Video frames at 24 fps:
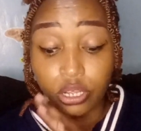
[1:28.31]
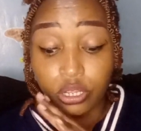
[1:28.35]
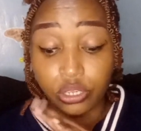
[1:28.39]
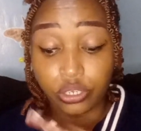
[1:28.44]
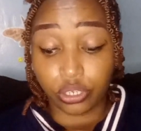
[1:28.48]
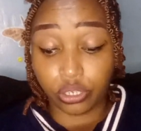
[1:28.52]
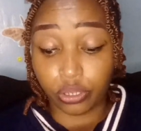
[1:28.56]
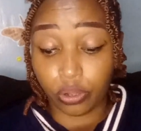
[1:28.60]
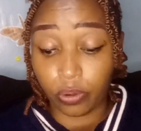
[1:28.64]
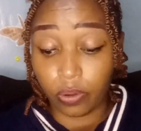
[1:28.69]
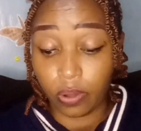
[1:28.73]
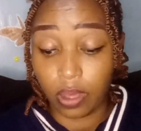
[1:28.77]

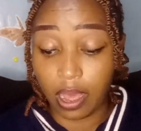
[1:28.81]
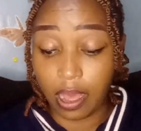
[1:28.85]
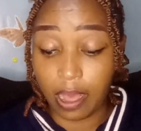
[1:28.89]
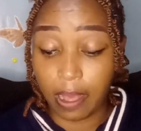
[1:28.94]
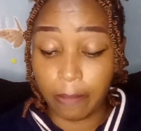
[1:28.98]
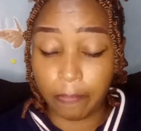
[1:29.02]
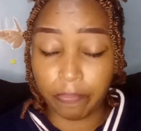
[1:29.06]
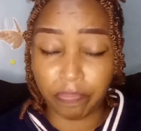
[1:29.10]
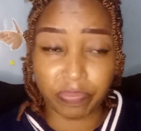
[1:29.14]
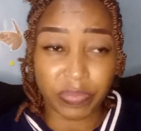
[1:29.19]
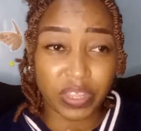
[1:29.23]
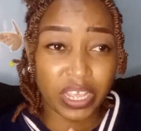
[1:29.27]
So
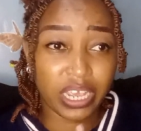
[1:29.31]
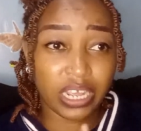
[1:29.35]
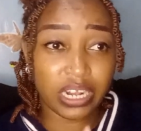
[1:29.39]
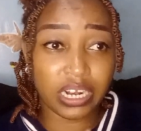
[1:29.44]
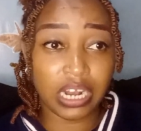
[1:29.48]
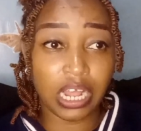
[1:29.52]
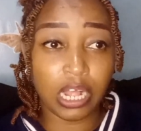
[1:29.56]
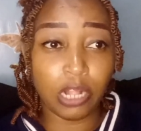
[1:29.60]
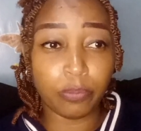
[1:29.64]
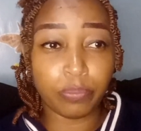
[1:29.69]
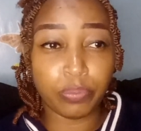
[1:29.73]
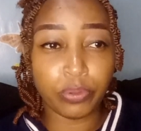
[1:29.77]

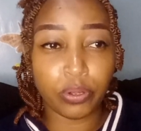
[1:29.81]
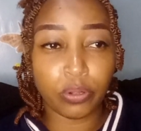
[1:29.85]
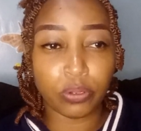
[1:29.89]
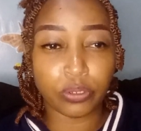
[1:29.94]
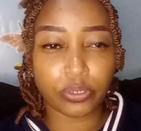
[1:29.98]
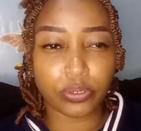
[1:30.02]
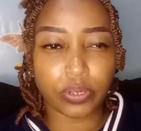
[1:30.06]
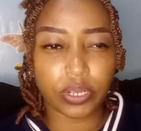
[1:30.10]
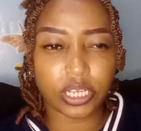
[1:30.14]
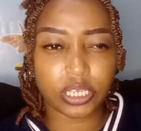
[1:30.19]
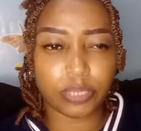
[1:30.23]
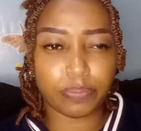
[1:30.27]
it'll help you
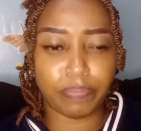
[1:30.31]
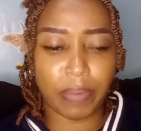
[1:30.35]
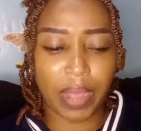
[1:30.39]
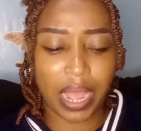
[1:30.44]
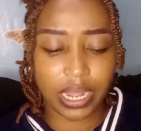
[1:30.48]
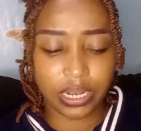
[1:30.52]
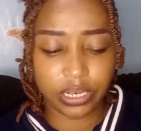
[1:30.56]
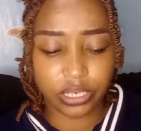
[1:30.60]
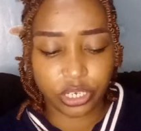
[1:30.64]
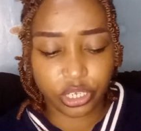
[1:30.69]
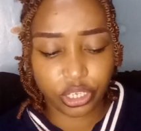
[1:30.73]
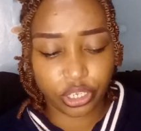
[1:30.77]
also
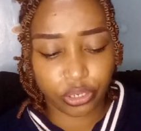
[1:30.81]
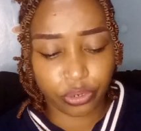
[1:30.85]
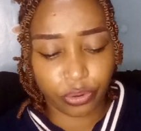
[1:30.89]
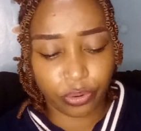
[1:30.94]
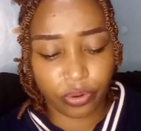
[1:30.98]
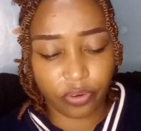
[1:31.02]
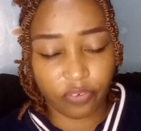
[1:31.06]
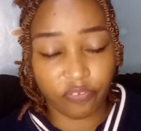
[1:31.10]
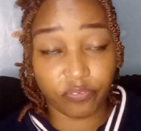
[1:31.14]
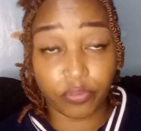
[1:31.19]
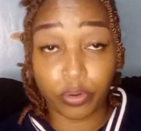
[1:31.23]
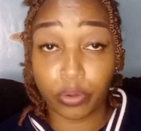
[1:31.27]
expand
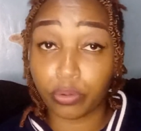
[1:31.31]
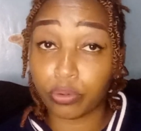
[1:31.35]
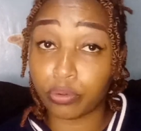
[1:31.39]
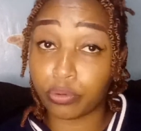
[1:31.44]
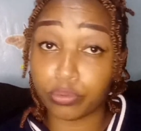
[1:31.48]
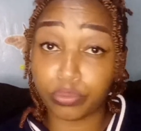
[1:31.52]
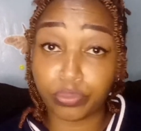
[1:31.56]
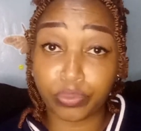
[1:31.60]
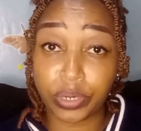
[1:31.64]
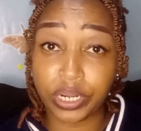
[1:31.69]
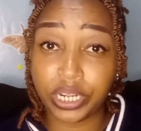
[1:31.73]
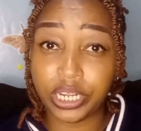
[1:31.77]
your
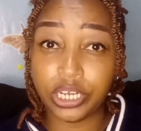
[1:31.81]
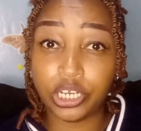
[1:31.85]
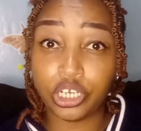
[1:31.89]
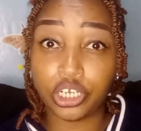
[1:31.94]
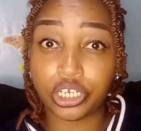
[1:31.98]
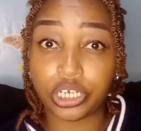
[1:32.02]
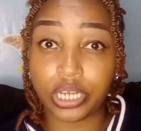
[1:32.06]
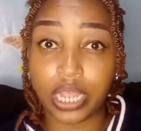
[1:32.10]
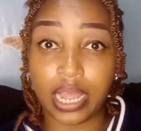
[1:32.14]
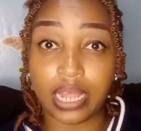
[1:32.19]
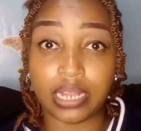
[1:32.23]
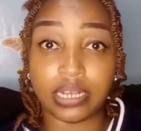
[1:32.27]
vocal
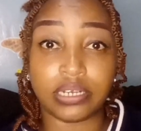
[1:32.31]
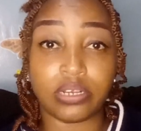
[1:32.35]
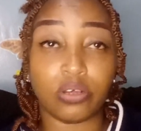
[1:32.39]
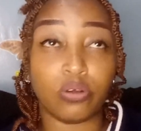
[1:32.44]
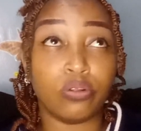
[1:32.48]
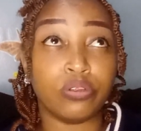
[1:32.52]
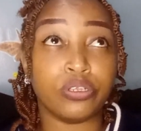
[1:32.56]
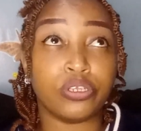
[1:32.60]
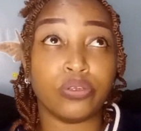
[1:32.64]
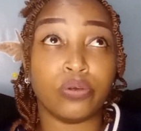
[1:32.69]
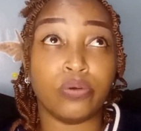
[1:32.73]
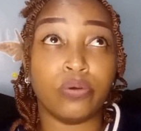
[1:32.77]
range and
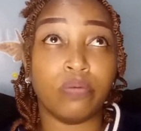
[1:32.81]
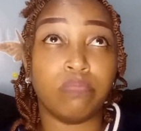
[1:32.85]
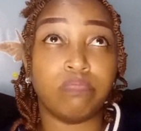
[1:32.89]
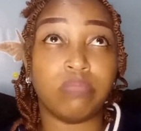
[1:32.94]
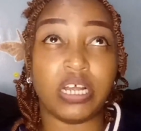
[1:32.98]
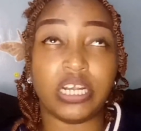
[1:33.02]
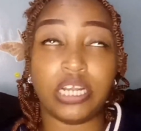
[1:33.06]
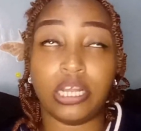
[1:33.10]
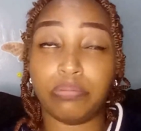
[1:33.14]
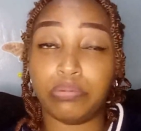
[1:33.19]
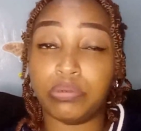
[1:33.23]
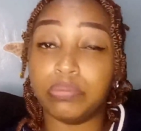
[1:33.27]
also
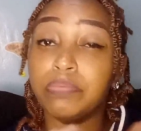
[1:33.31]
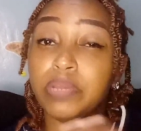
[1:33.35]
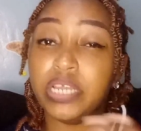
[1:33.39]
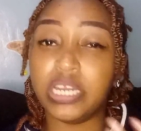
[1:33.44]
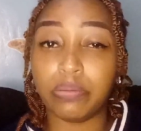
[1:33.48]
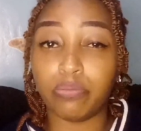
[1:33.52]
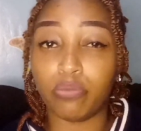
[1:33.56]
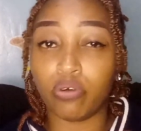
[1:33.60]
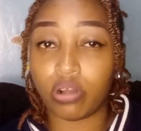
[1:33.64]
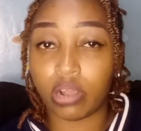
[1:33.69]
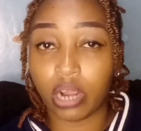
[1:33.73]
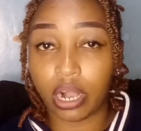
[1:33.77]
adapt many
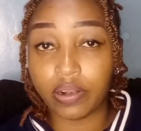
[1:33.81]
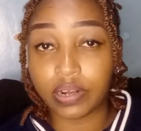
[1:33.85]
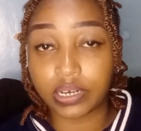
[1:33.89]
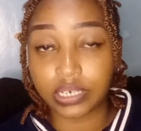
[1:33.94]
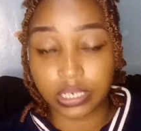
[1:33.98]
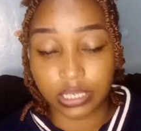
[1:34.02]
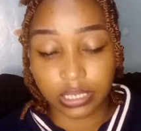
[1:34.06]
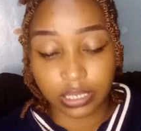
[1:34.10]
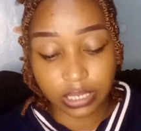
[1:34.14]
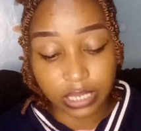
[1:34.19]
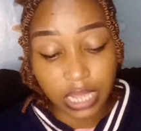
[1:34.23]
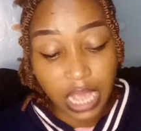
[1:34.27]
more
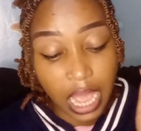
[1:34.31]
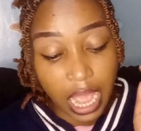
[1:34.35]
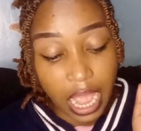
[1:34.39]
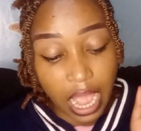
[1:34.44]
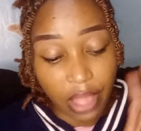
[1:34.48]
characters.